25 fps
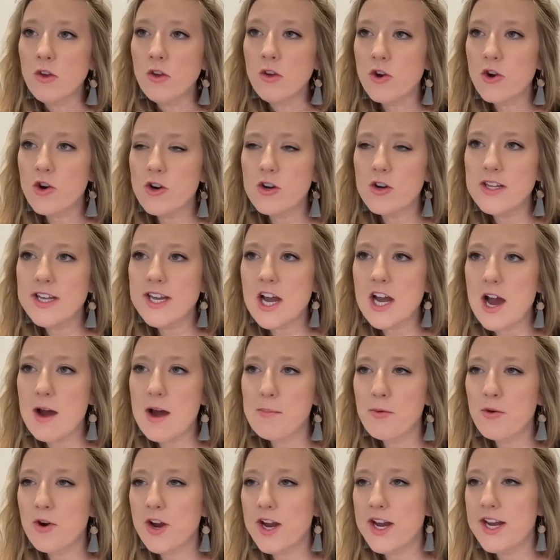currently
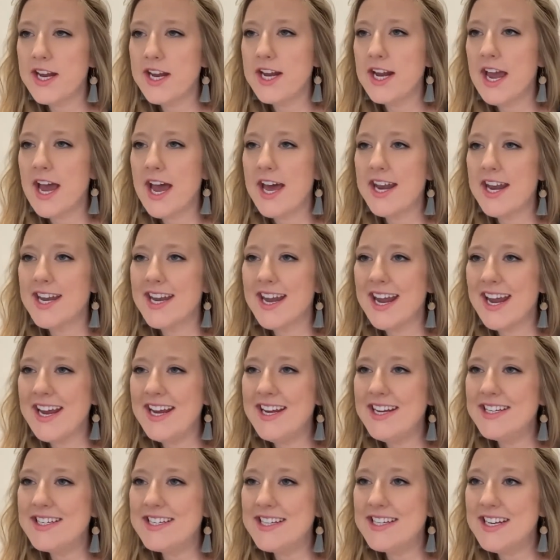operating at an
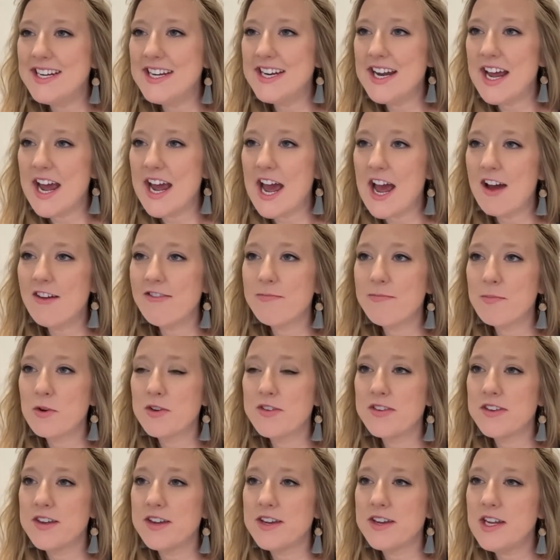18.5%
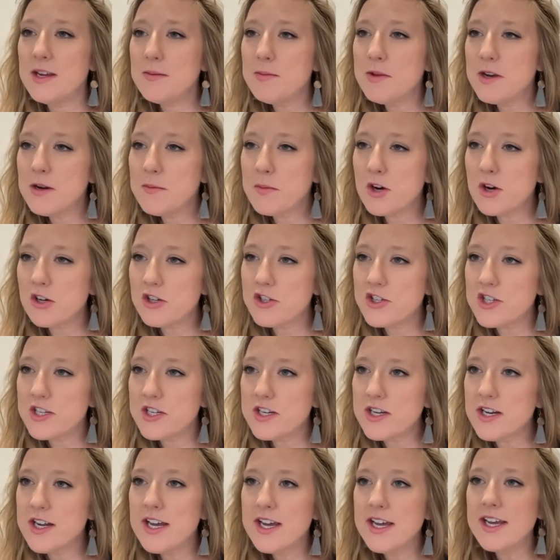EBITDA
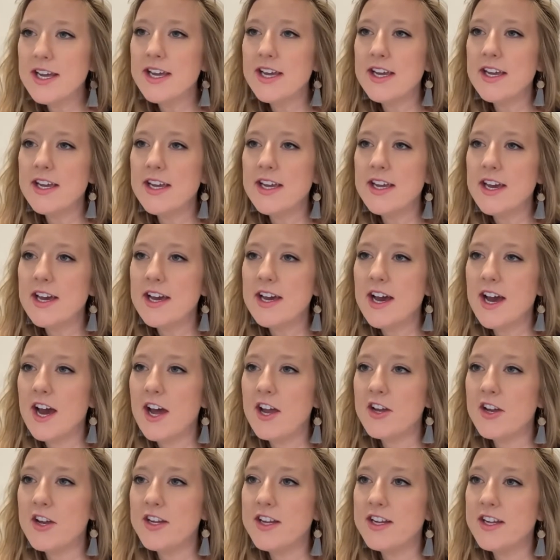margin.
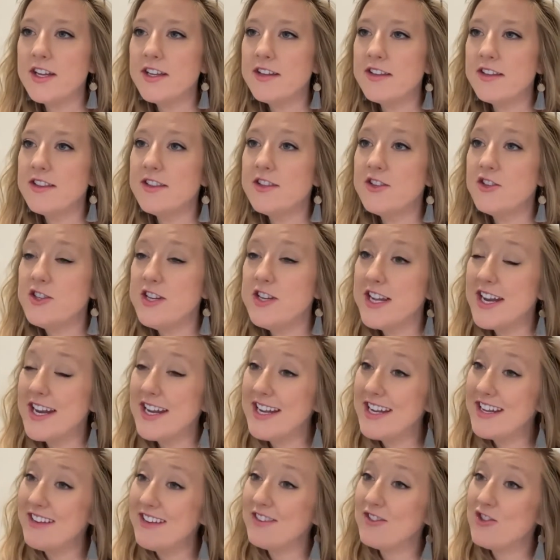Uh,
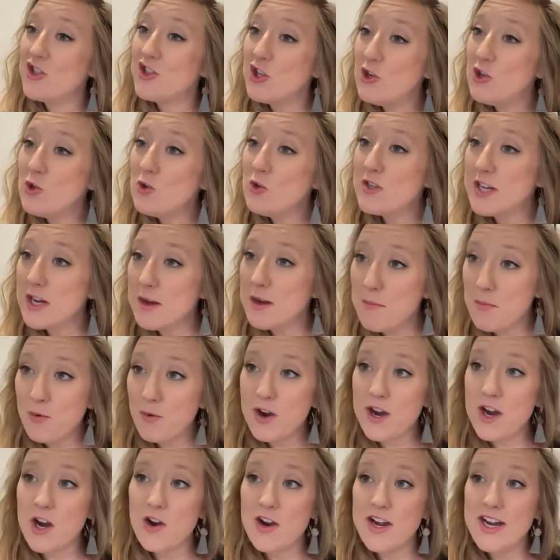it is two
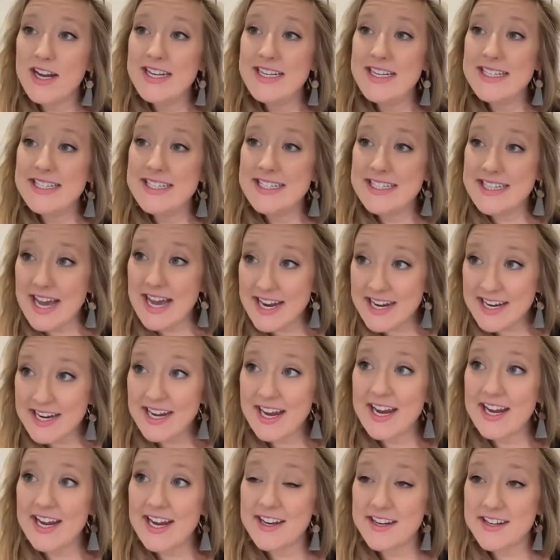temporary
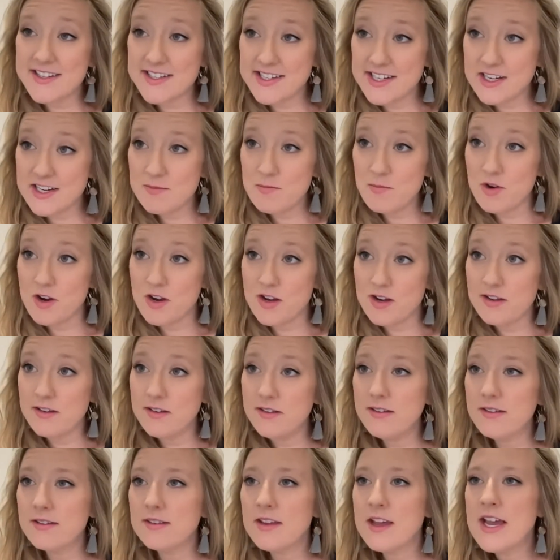dedicated team
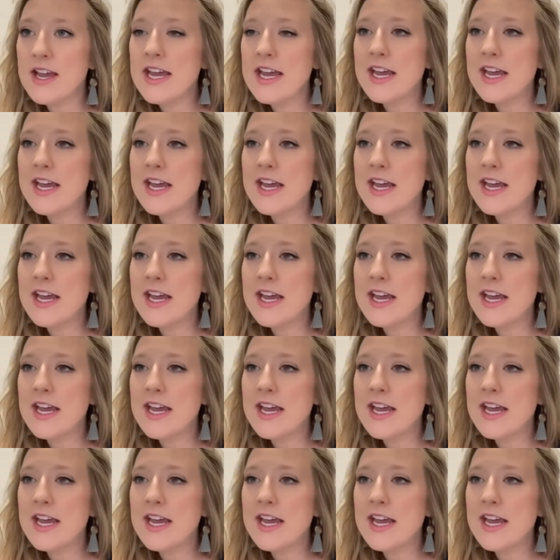runs,